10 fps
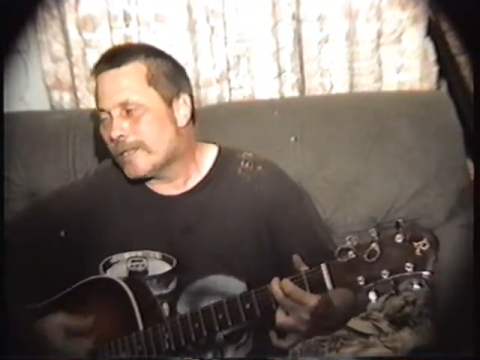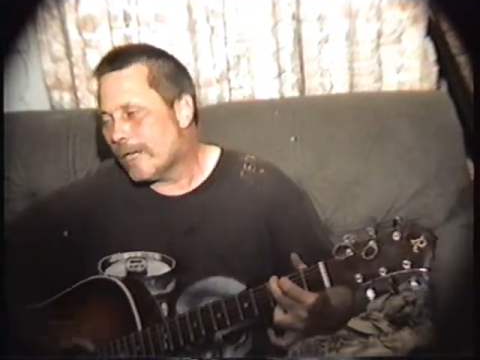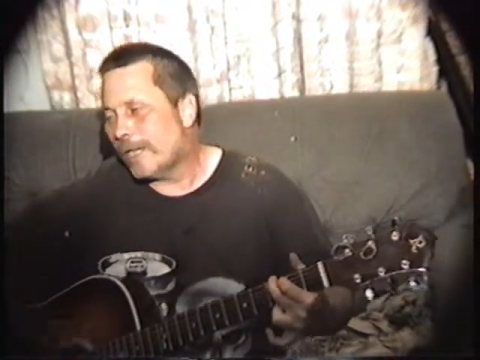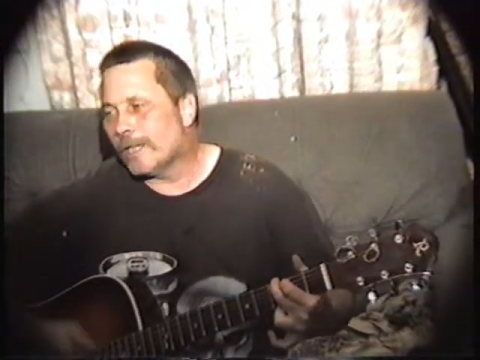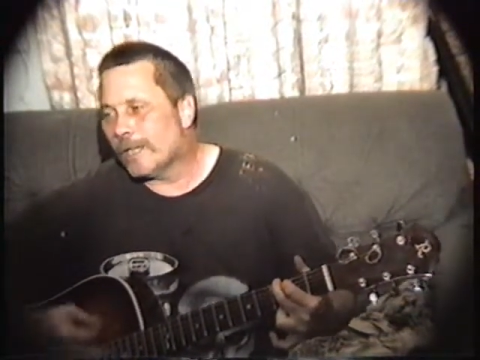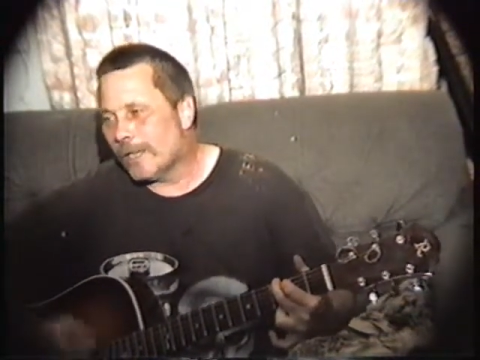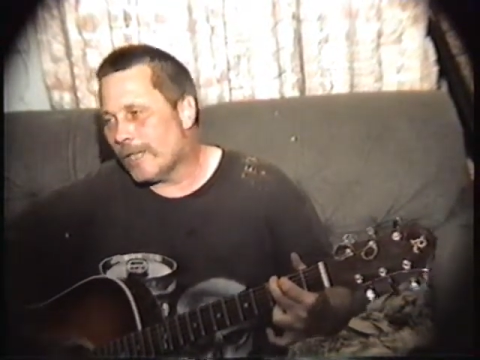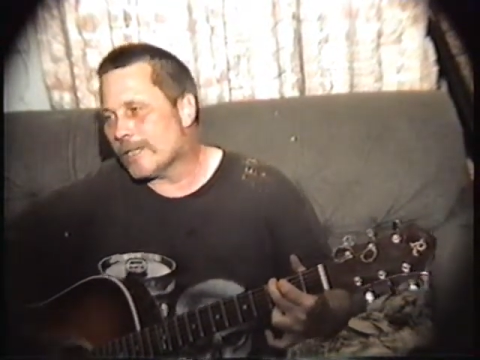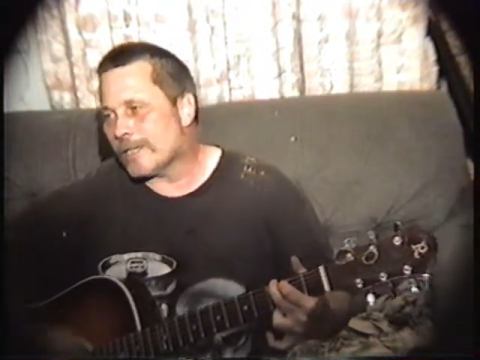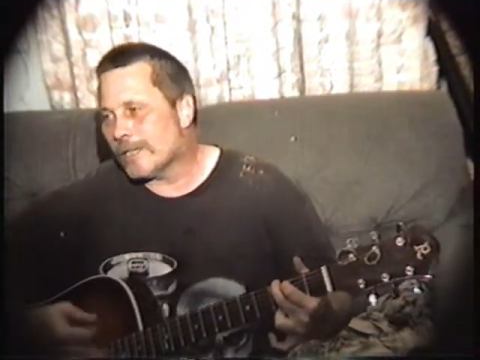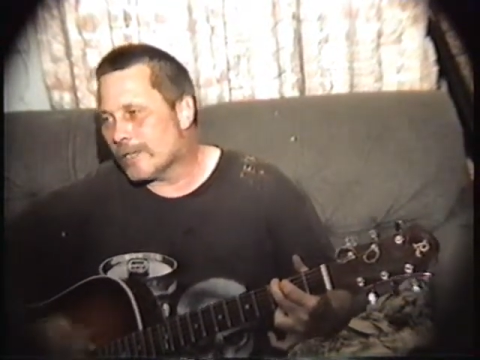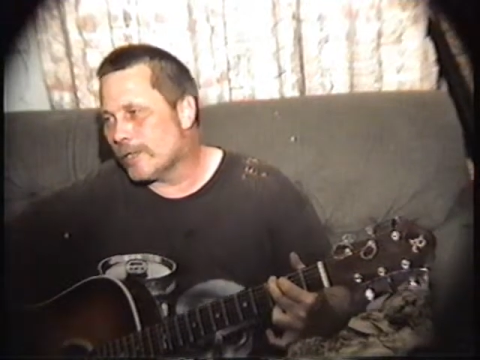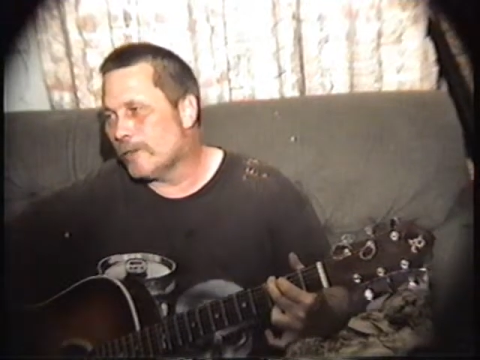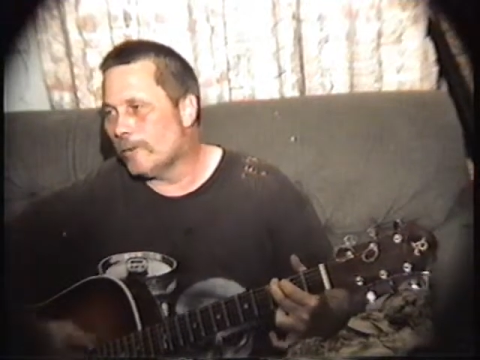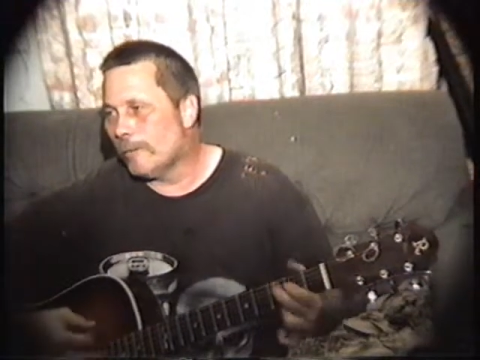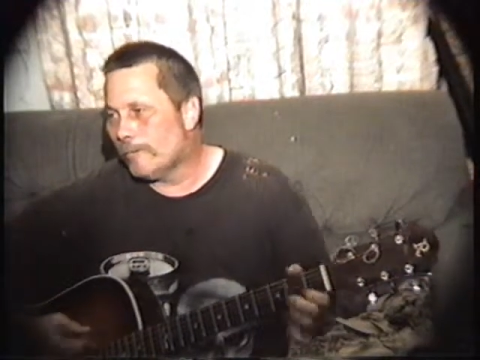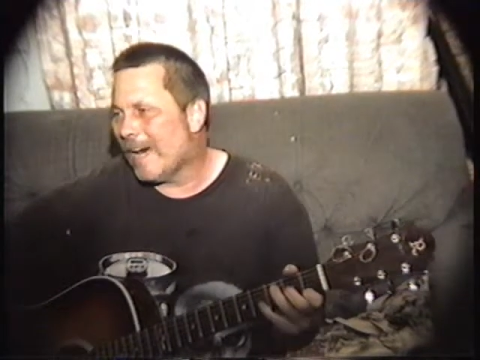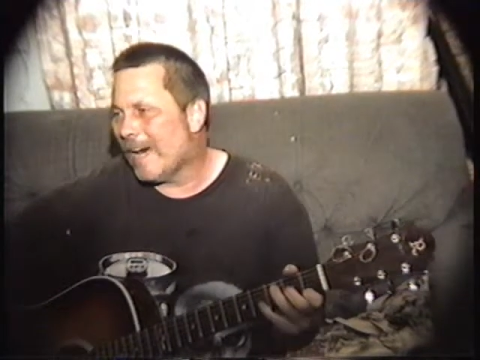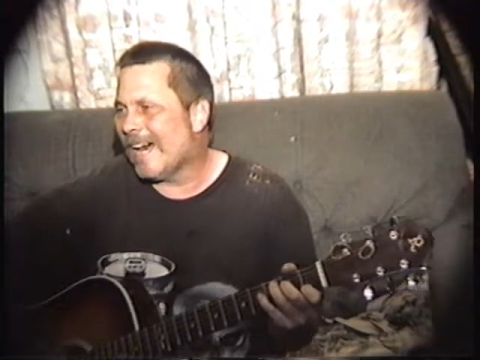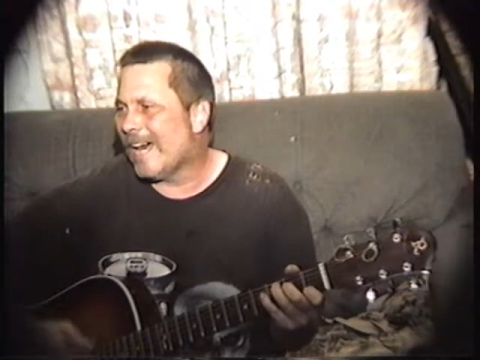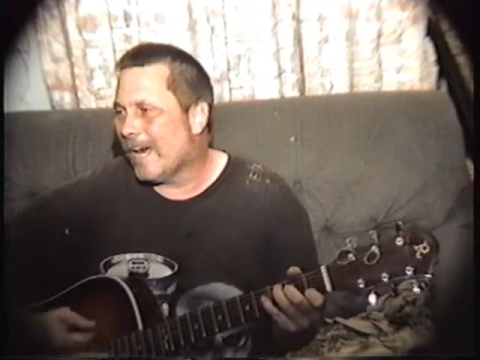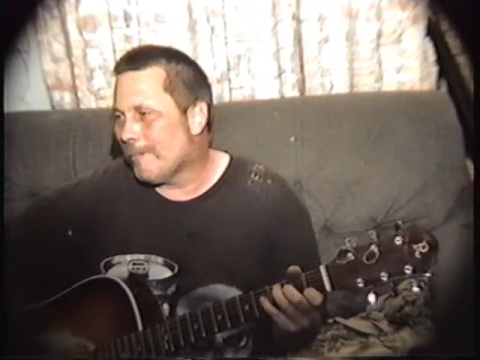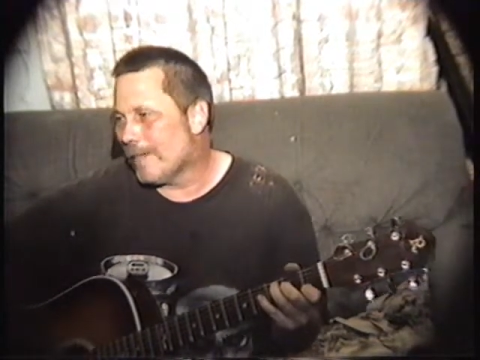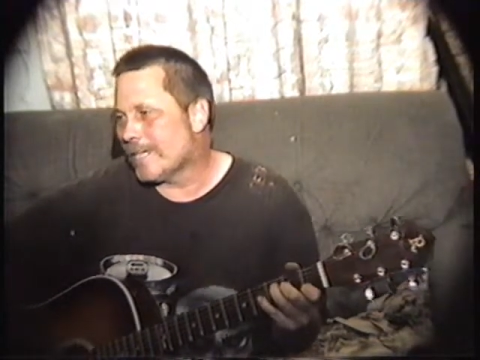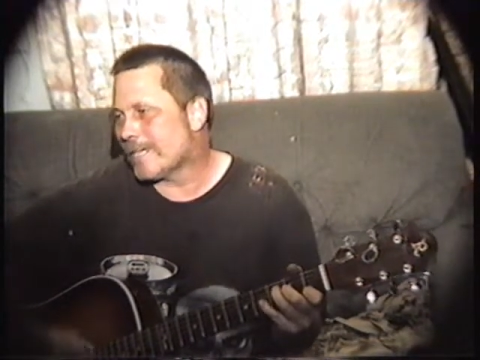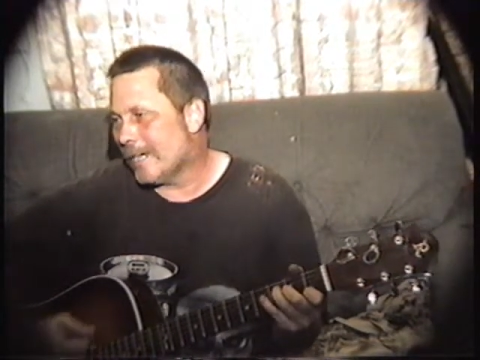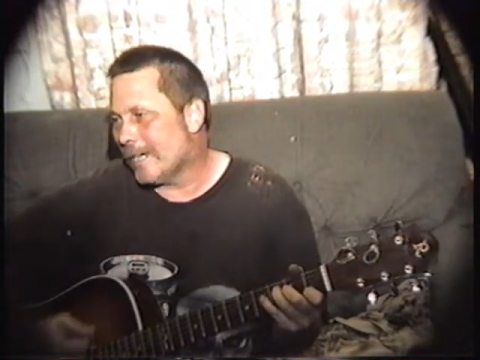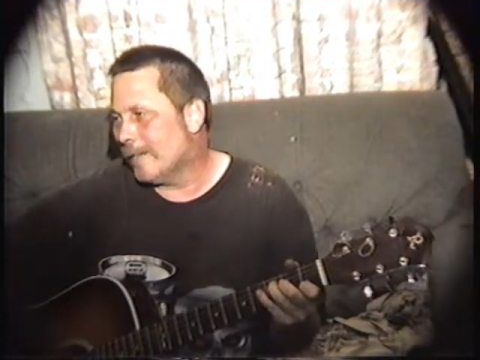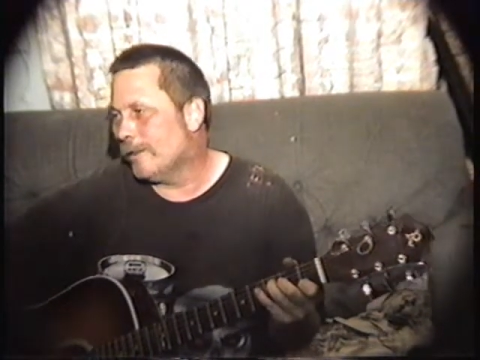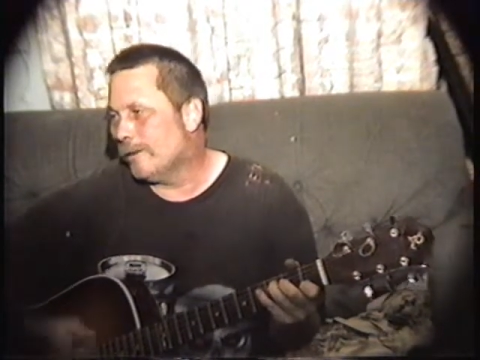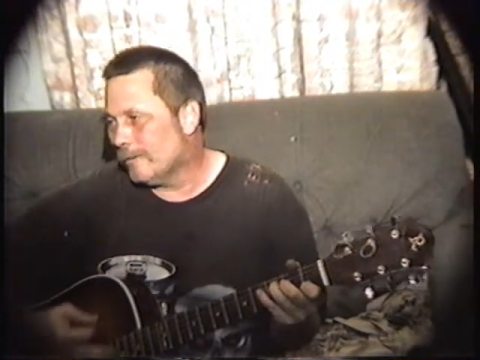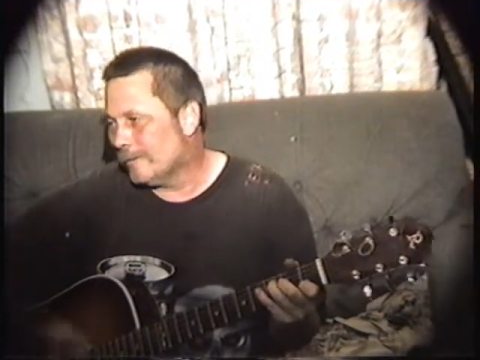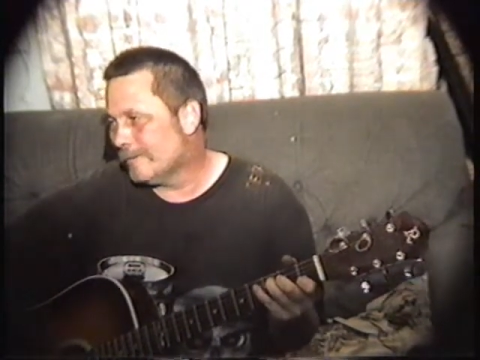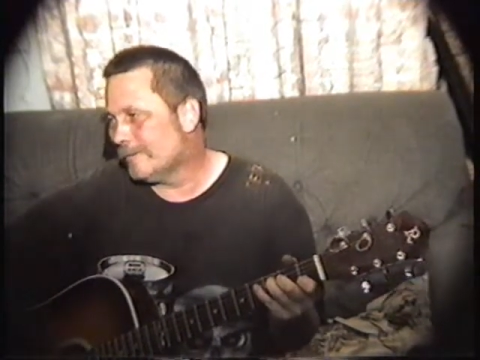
Sit and listen to them by myself.